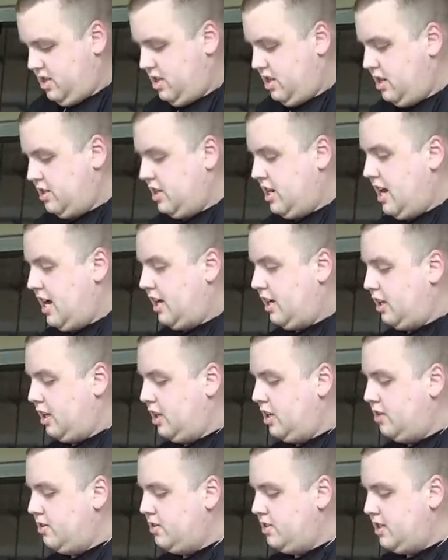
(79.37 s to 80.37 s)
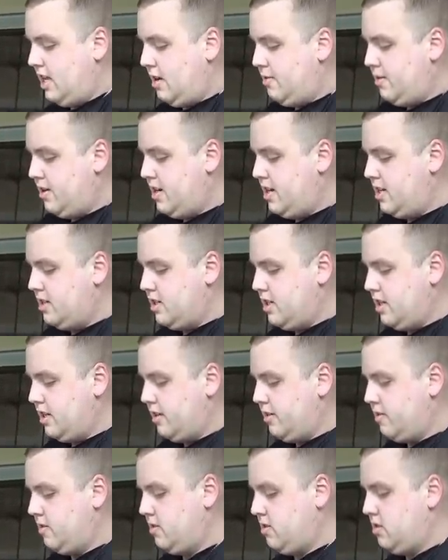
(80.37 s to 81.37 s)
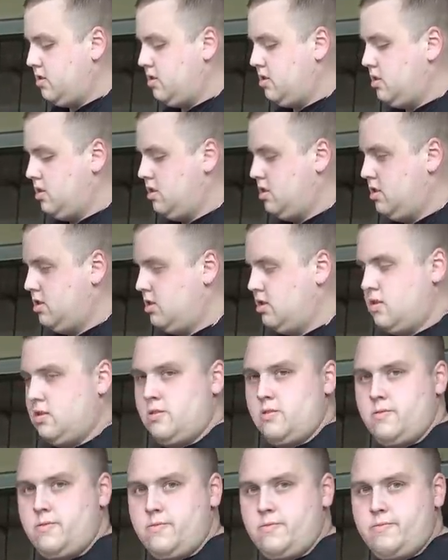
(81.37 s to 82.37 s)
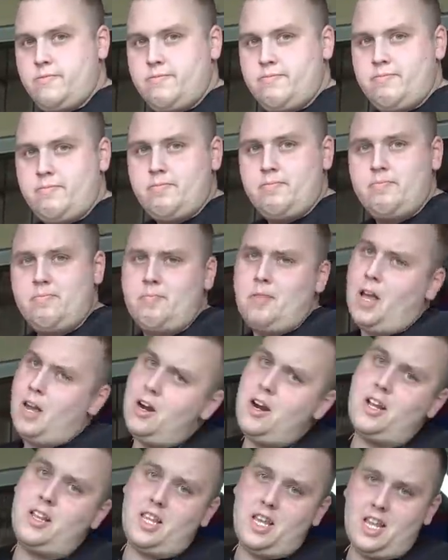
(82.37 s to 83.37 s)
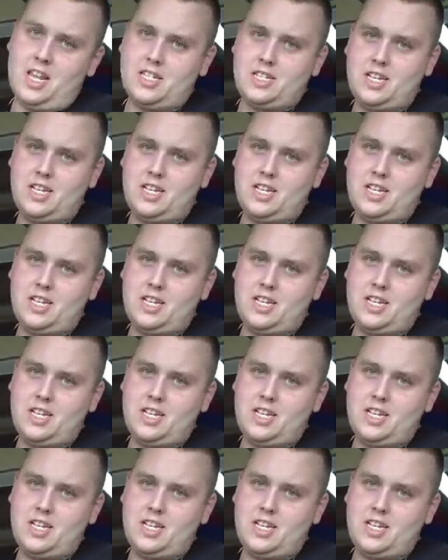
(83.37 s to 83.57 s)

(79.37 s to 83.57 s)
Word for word: Does it not close? Is that what it is? Look. Yeah. All right, so then.